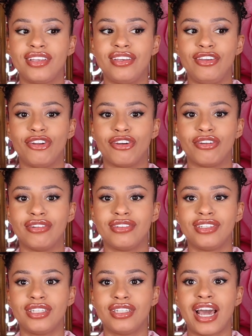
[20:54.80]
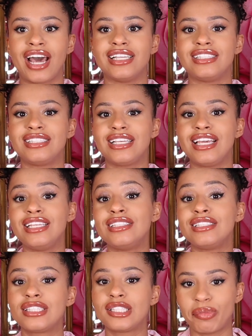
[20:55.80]
you know, as
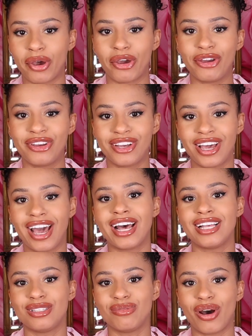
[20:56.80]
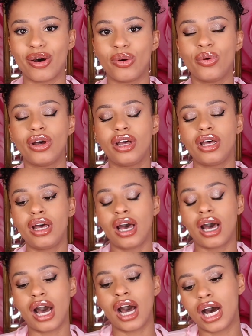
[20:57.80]
inspo as well.
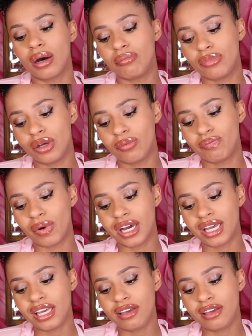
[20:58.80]
But